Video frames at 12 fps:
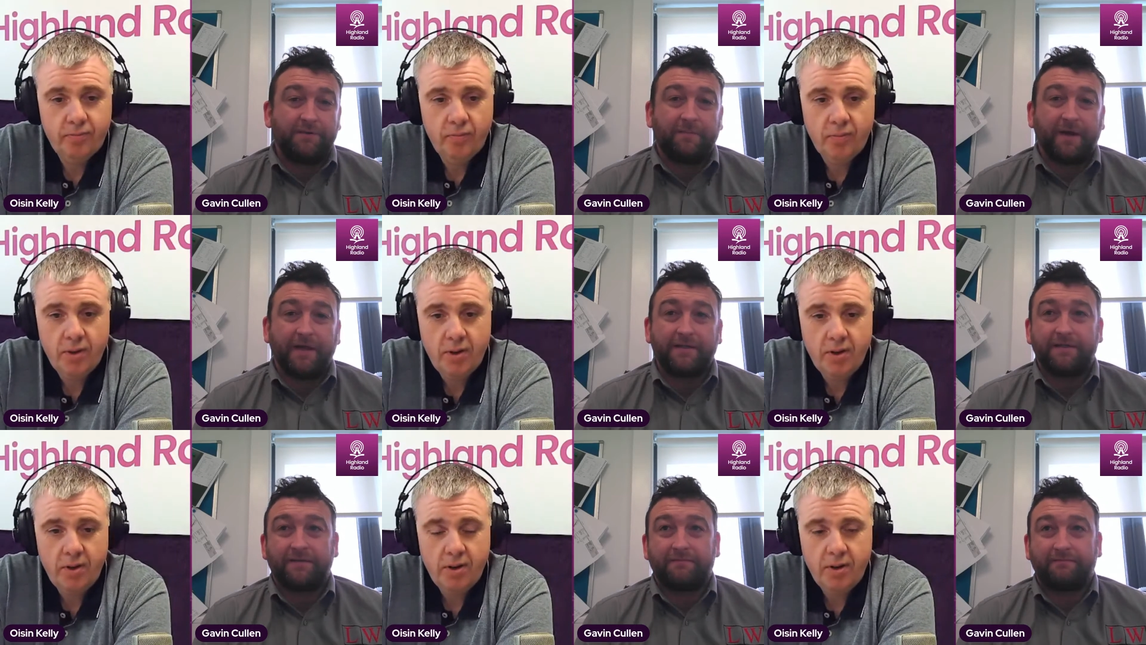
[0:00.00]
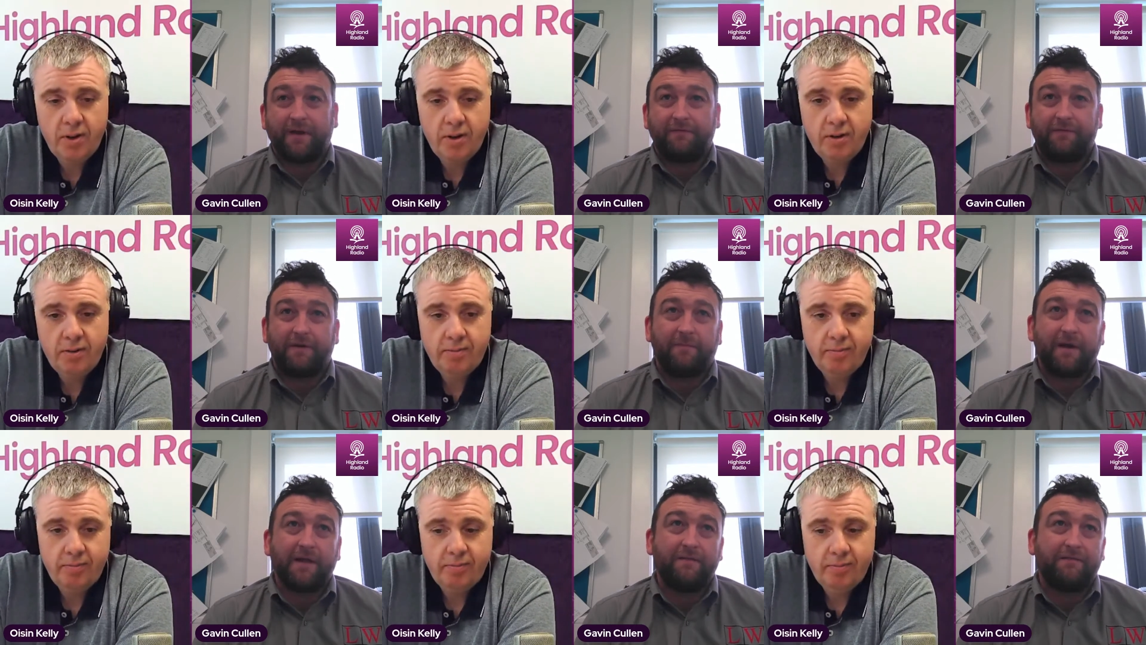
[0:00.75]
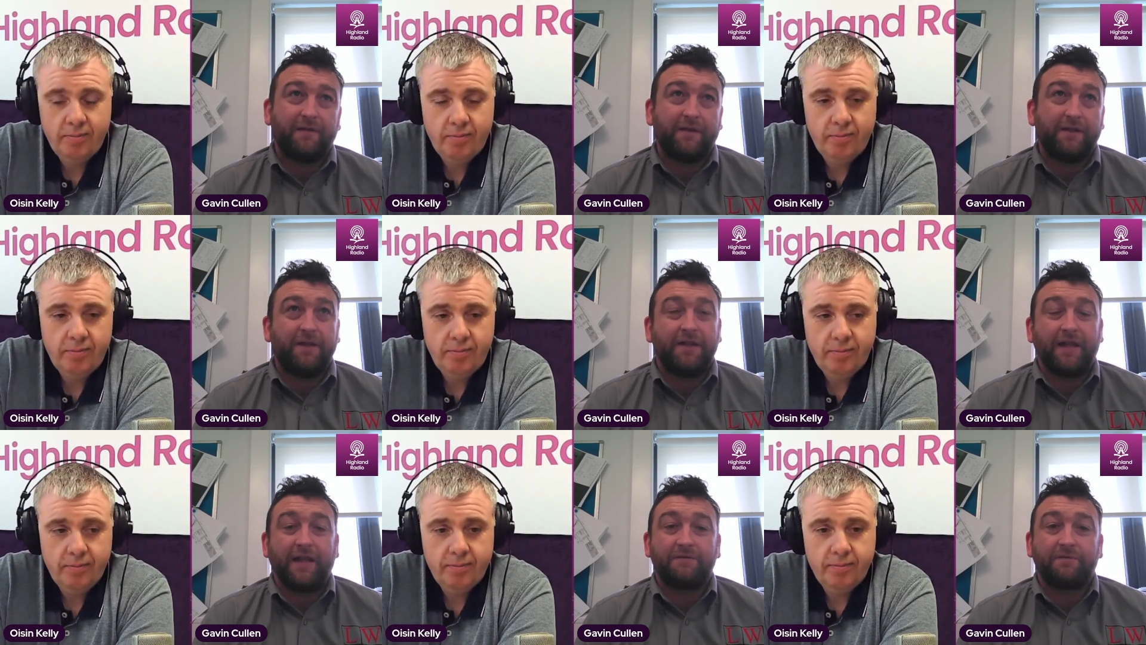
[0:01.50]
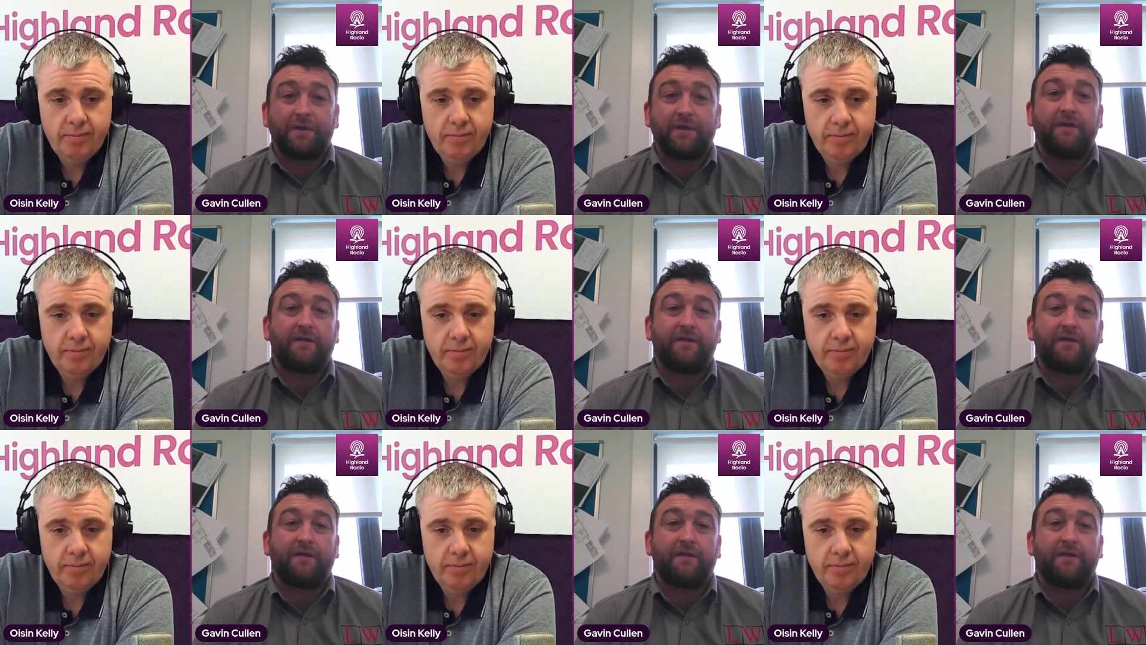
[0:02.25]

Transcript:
Speaker 1: Pat's after a bad defeat last week, you'd